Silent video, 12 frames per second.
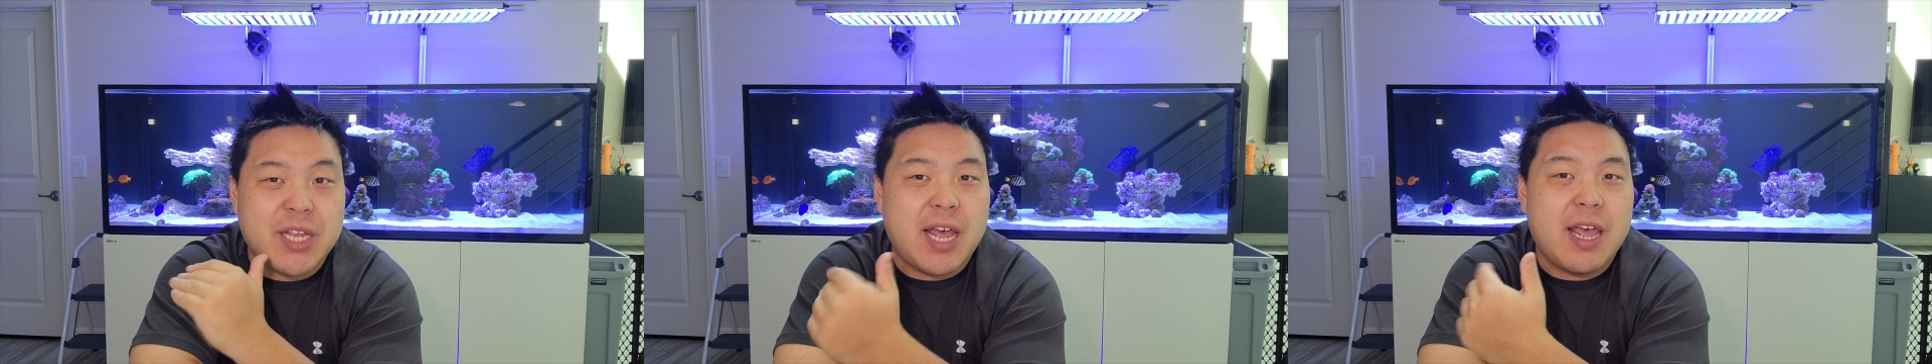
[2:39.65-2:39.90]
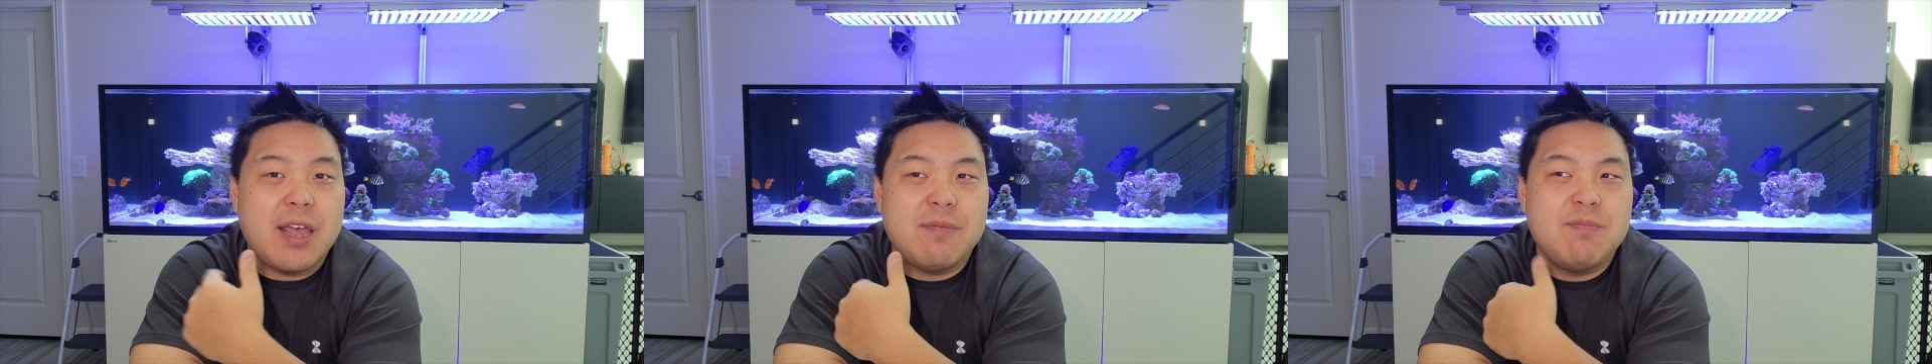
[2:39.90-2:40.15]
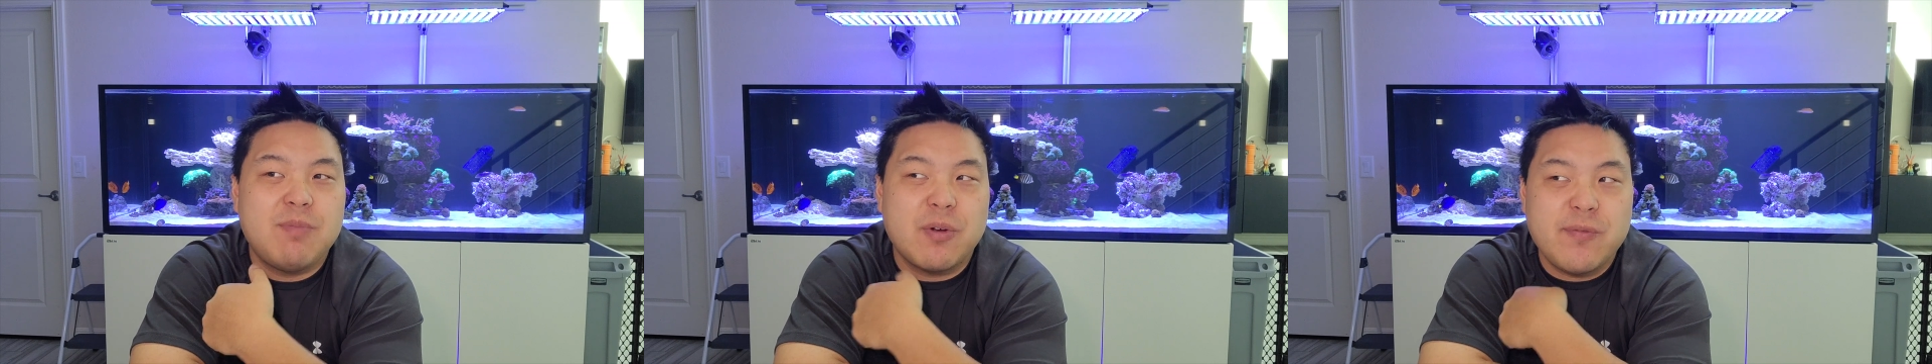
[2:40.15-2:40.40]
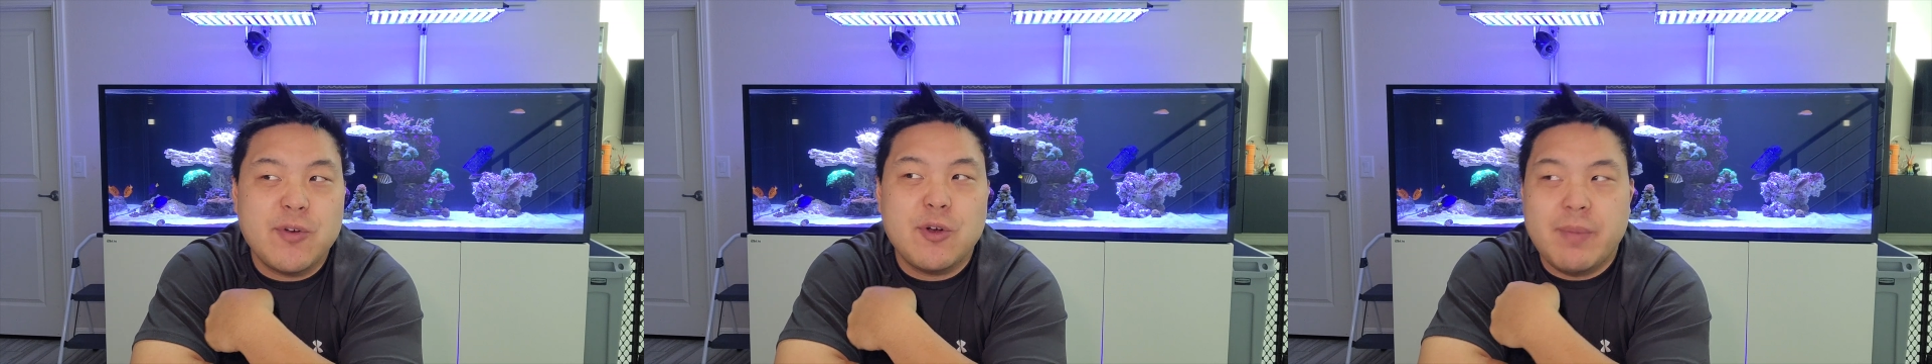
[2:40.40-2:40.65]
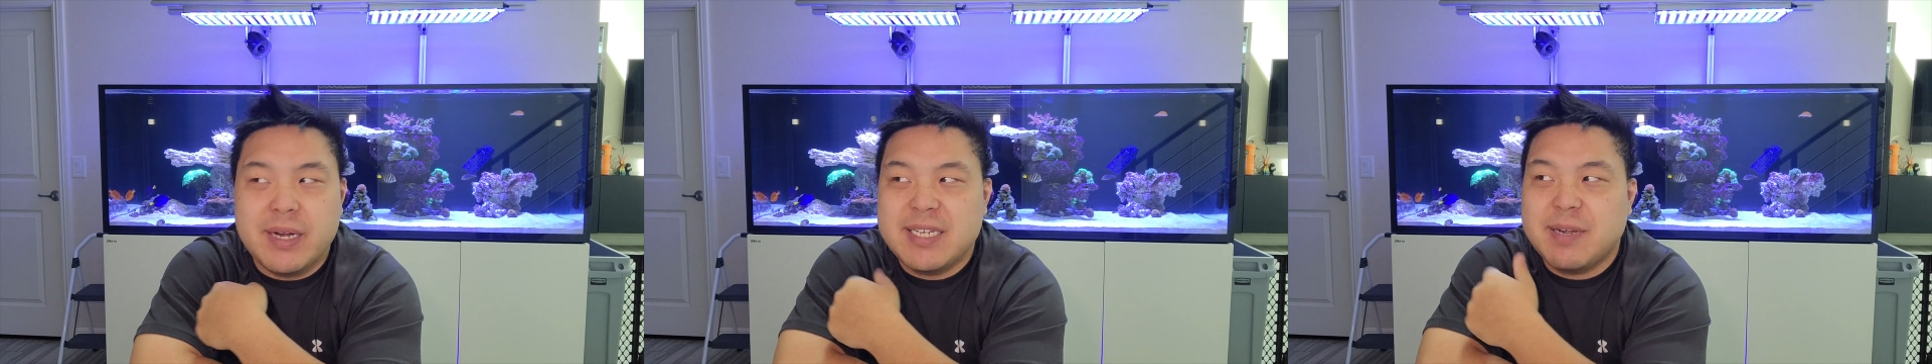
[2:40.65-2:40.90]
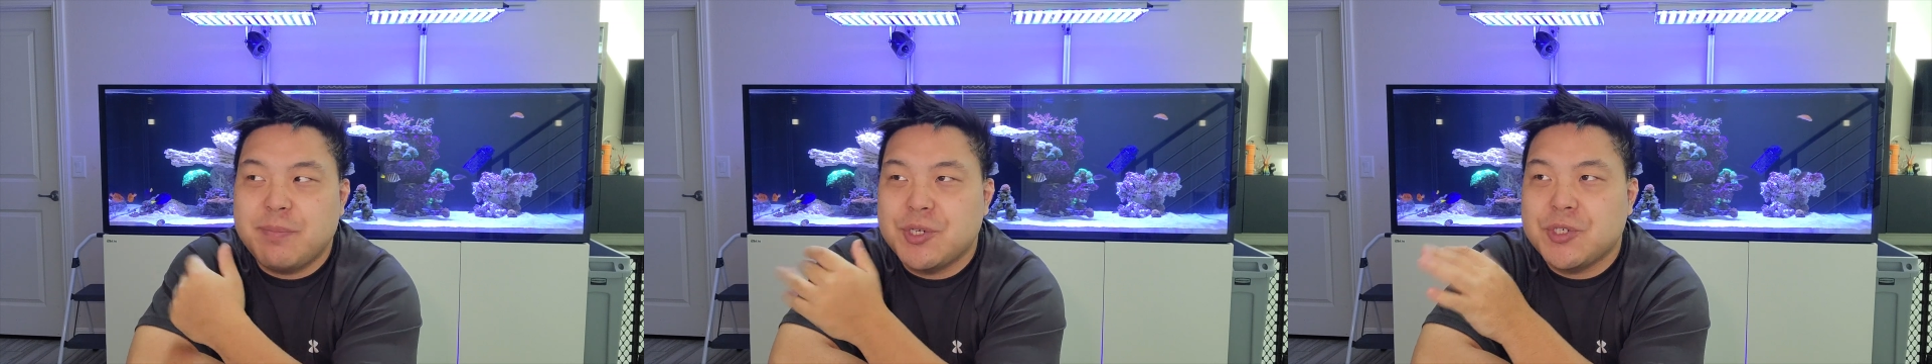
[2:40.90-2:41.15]
I prefer my
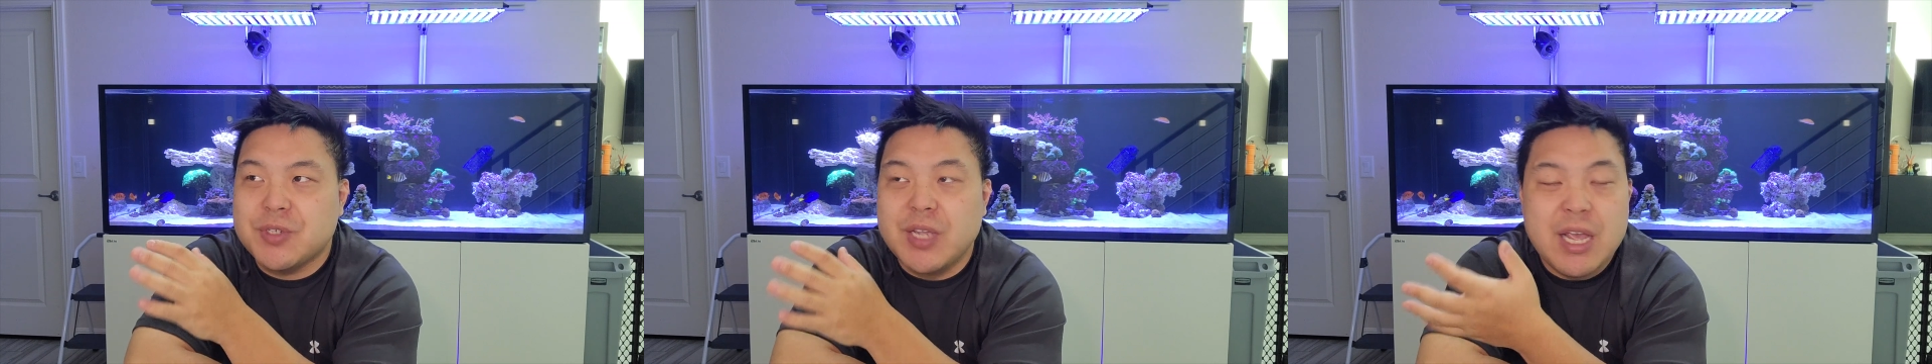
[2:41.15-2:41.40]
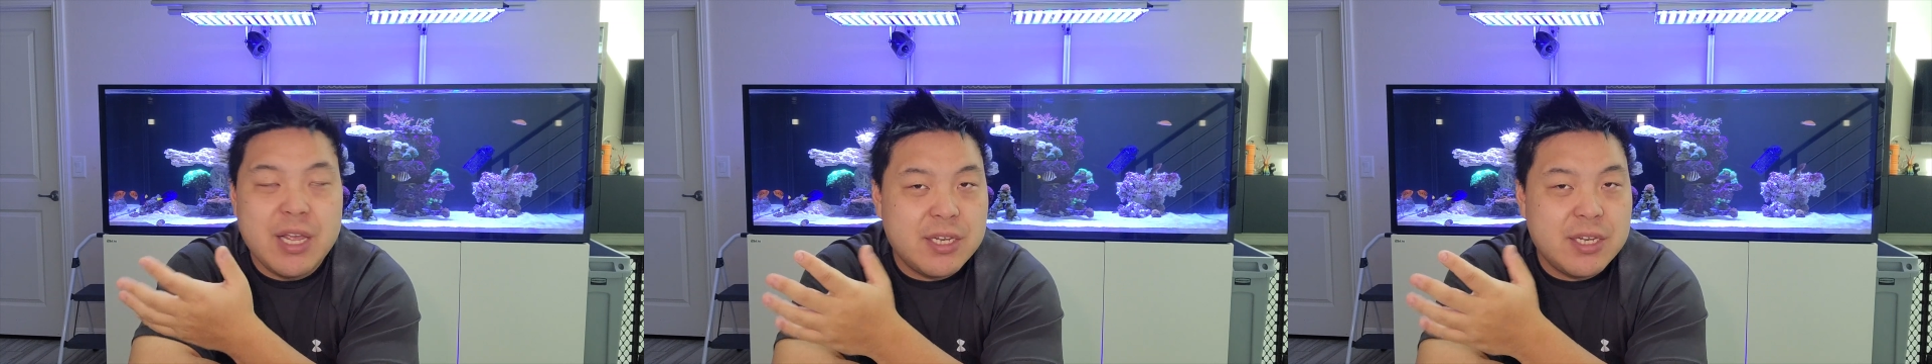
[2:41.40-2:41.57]
temperatures